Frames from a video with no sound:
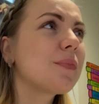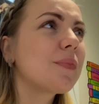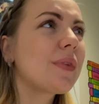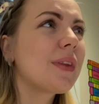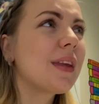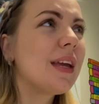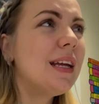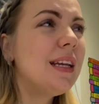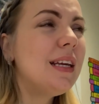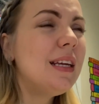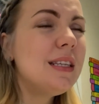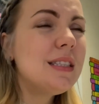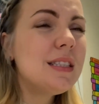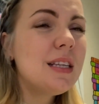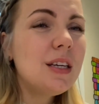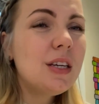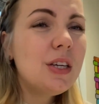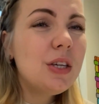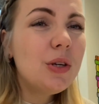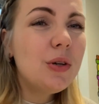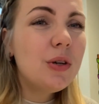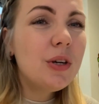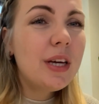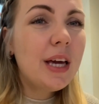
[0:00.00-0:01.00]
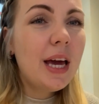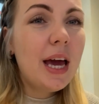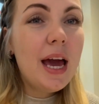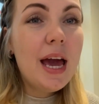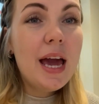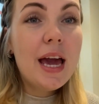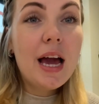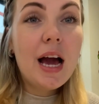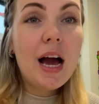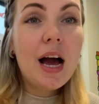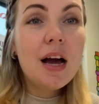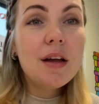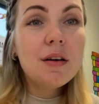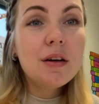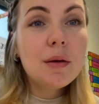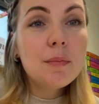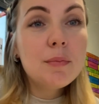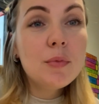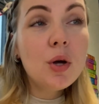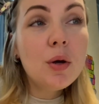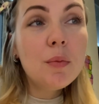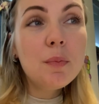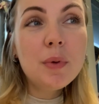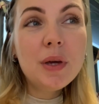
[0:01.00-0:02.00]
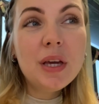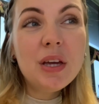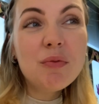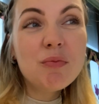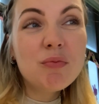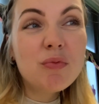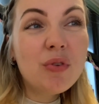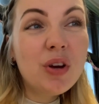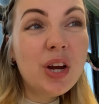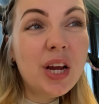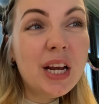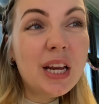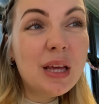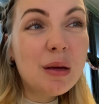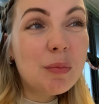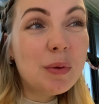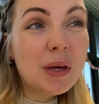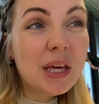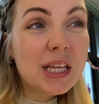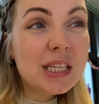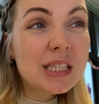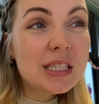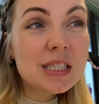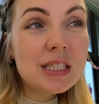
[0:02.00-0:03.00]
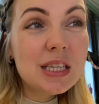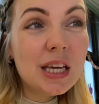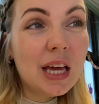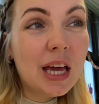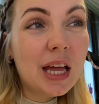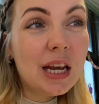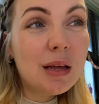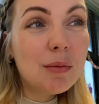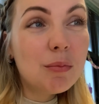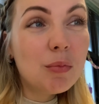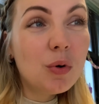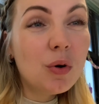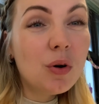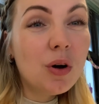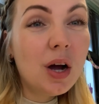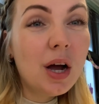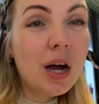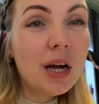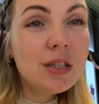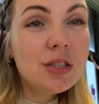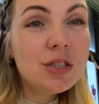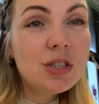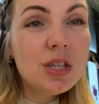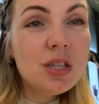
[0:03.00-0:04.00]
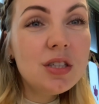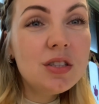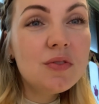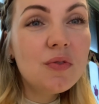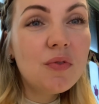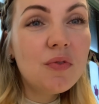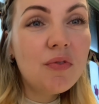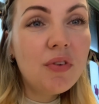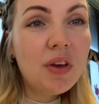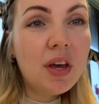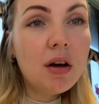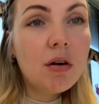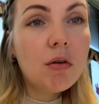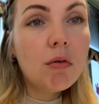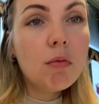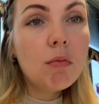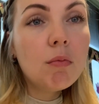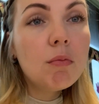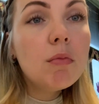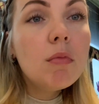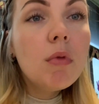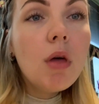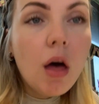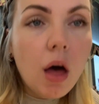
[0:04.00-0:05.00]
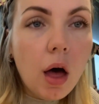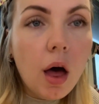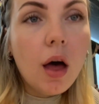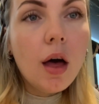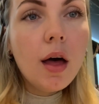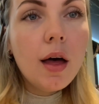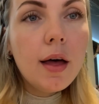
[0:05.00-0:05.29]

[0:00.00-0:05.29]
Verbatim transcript: And he's like, are you okay? And I'm not being really being sick anymore. I just feel, Ugh.